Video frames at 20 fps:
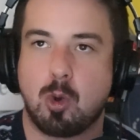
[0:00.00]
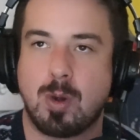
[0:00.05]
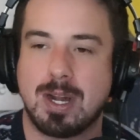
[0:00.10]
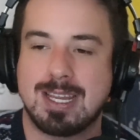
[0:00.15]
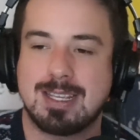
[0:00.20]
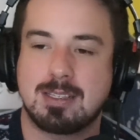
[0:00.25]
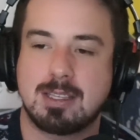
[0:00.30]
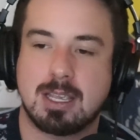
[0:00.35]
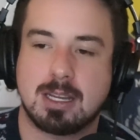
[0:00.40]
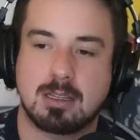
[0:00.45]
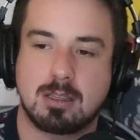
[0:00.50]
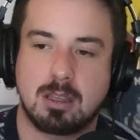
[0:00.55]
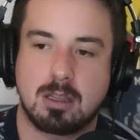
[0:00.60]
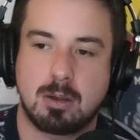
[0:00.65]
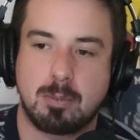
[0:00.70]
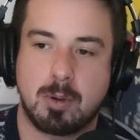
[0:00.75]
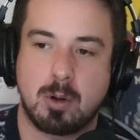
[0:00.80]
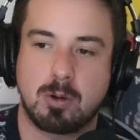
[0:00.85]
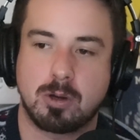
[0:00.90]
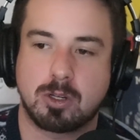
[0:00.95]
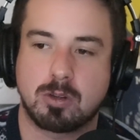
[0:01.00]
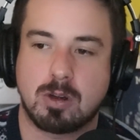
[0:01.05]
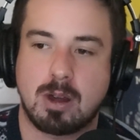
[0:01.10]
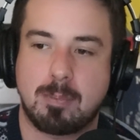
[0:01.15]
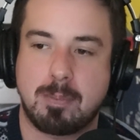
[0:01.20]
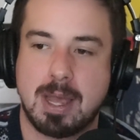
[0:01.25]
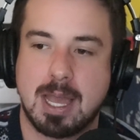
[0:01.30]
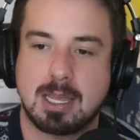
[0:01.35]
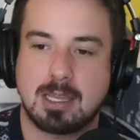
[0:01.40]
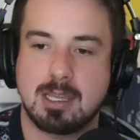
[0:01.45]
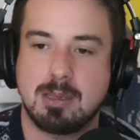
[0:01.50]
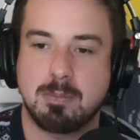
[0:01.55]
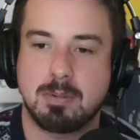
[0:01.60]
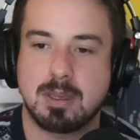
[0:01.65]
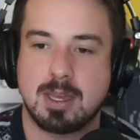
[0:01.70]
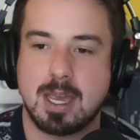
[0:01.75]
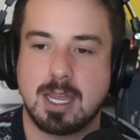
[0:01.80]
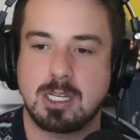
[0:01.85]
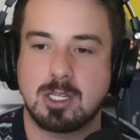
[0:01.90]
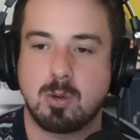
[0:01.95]
26th in opponent dropback
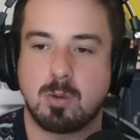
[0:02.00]
EPA,